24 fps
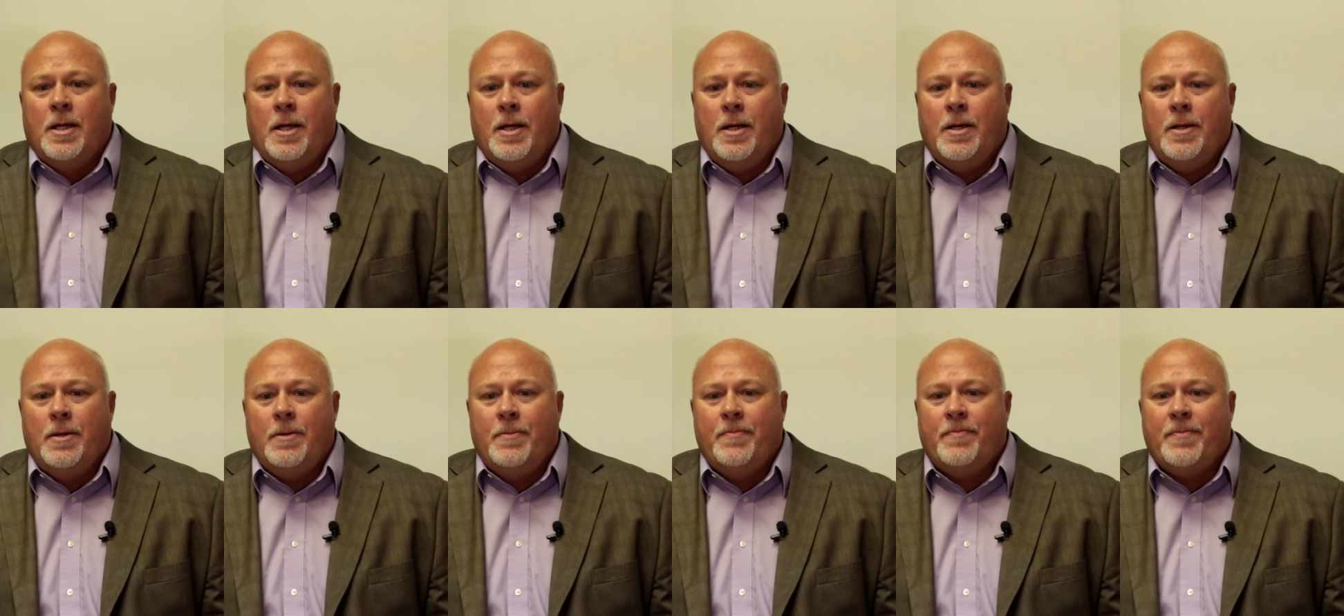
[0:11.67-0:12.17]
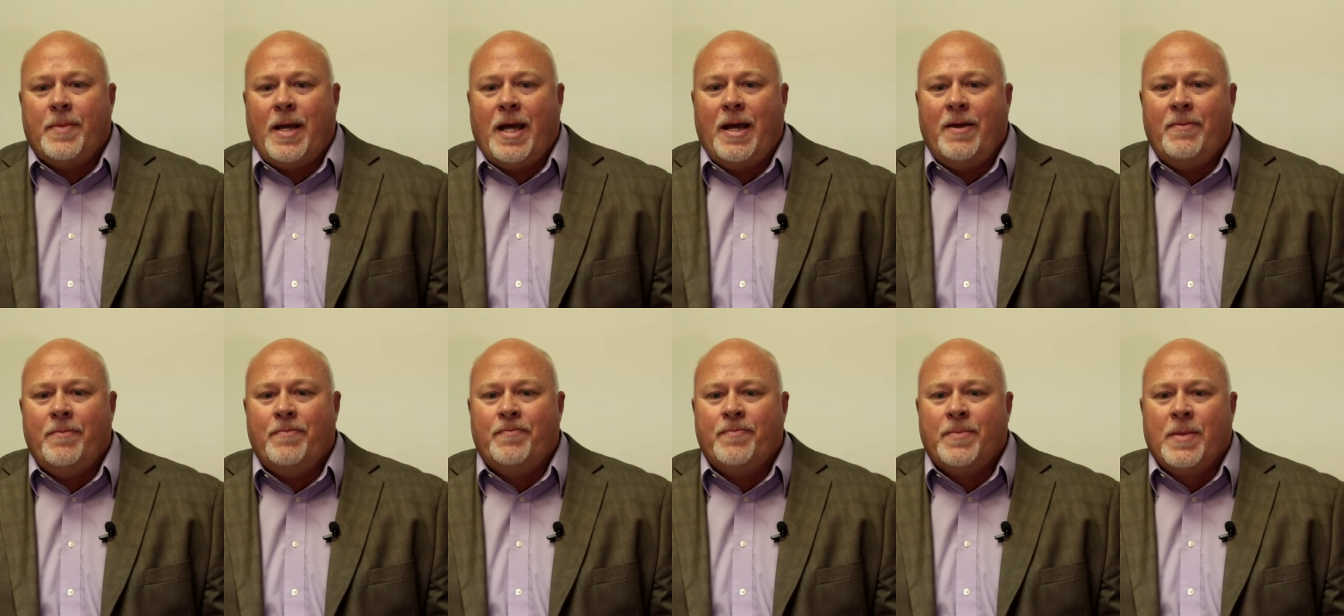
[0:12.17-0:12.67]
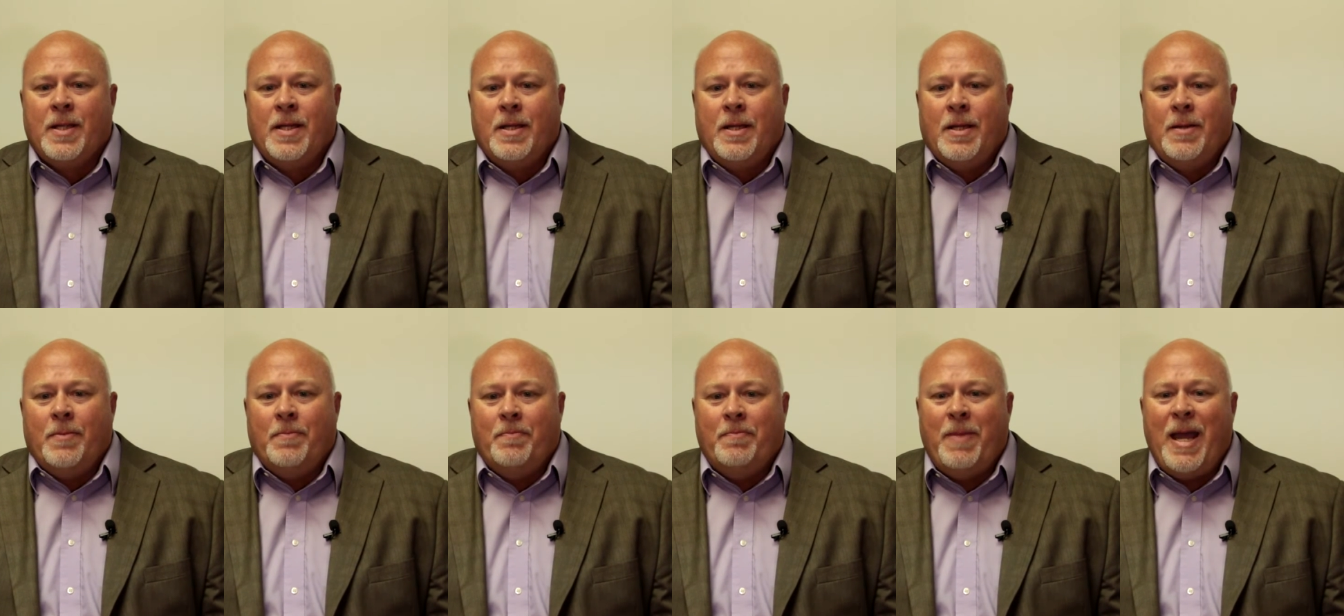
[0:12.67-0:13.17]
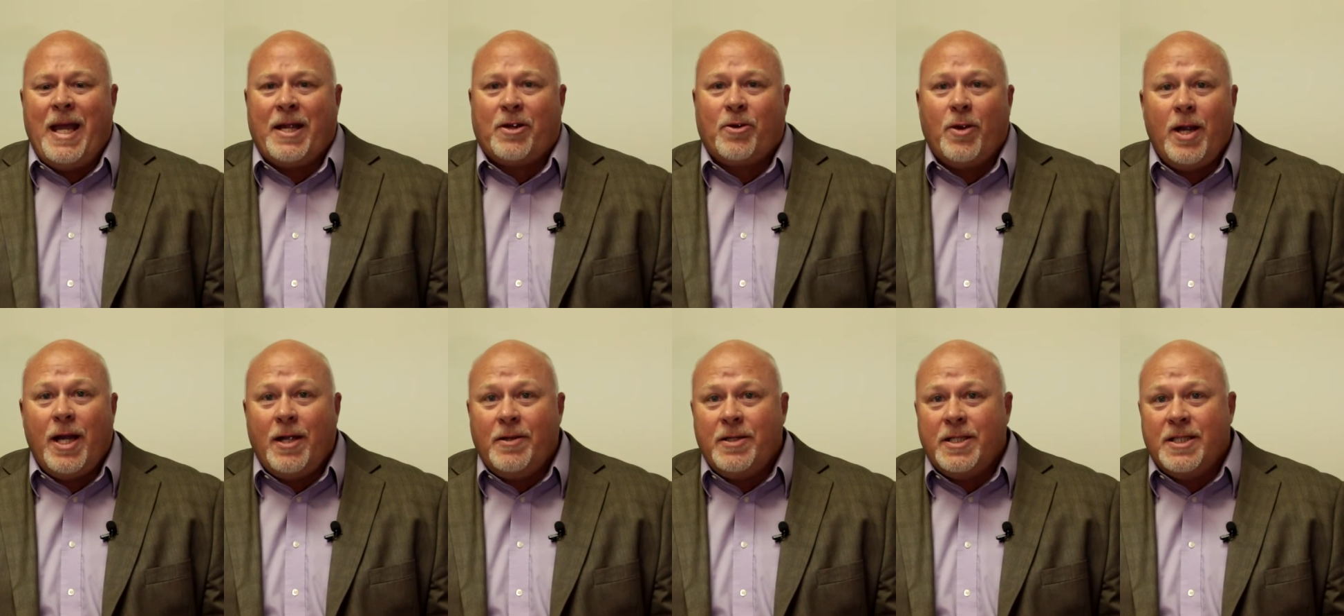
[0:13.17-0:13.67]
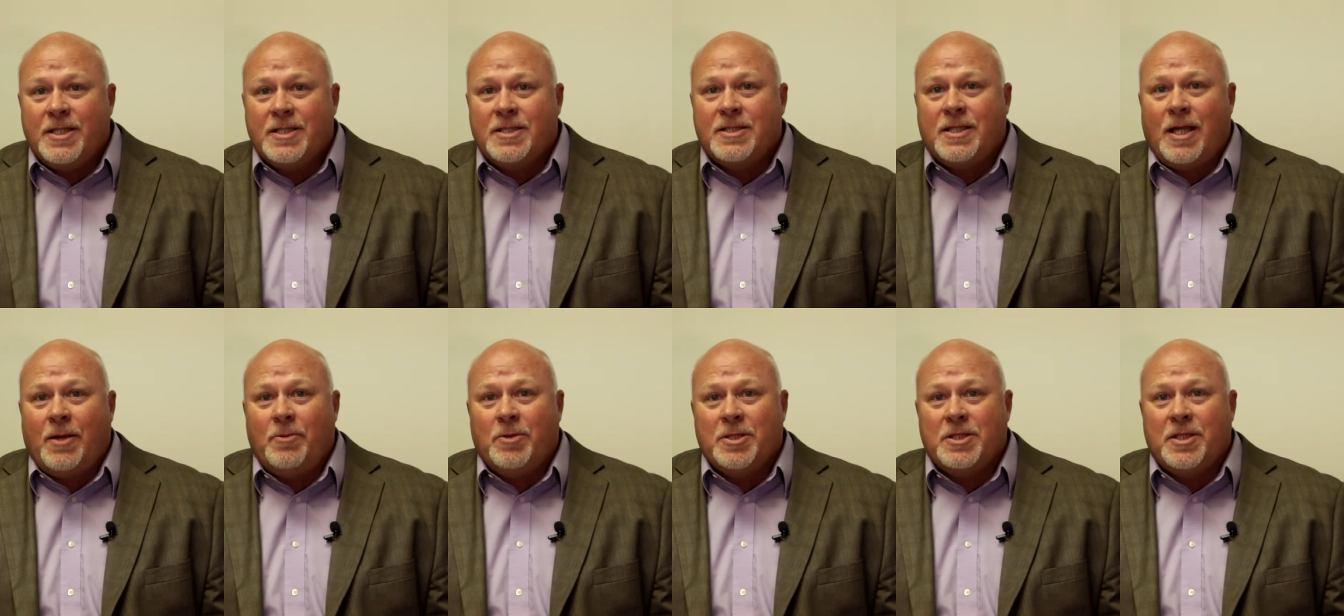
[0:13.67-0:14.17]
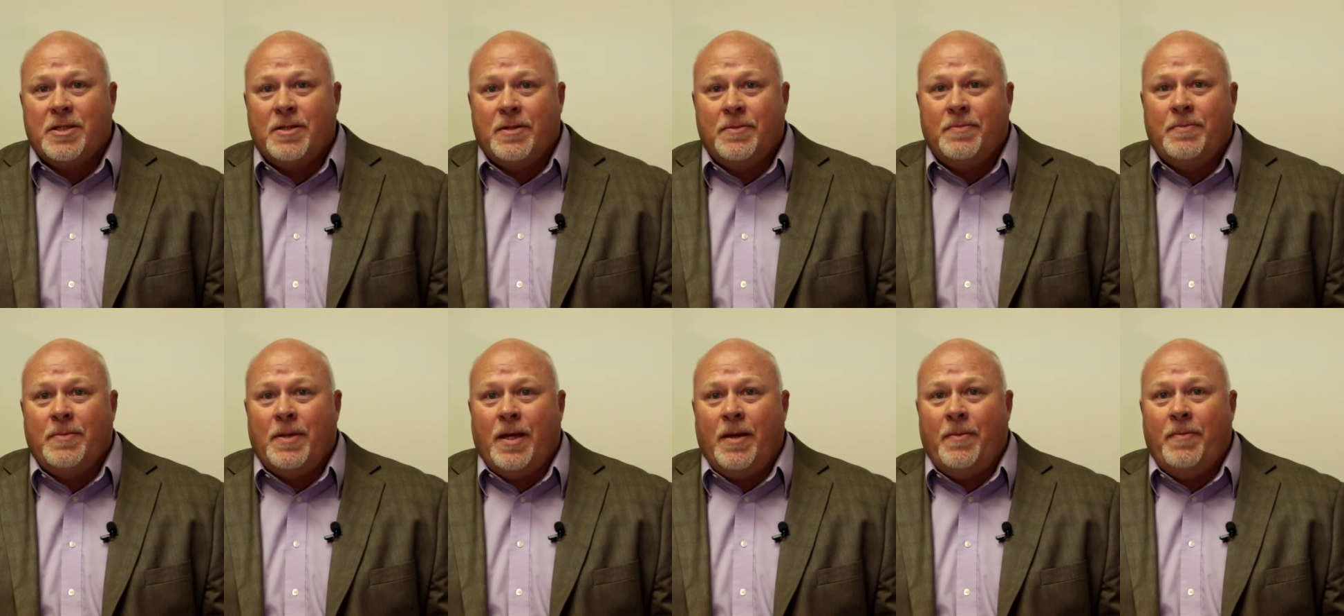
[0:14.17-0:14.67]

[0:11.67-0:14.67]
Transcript: My background is I was a